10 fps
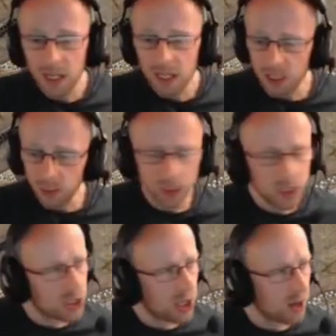So we're
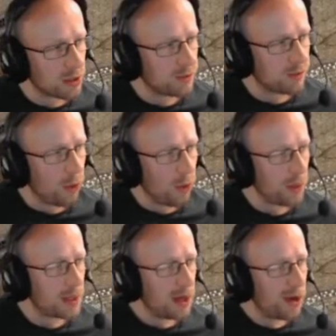going to charge
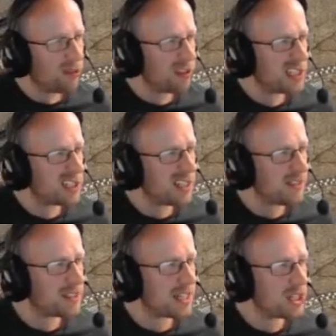forward, or unleash a
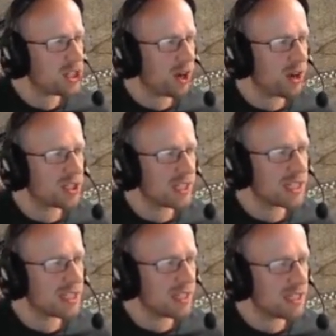devastating charge
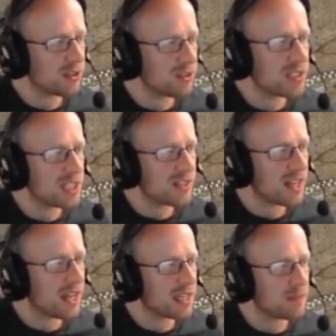against these
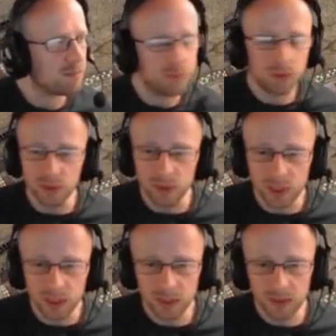uncivilized
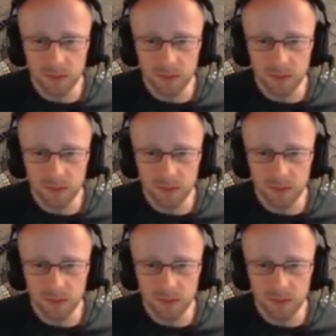brutes.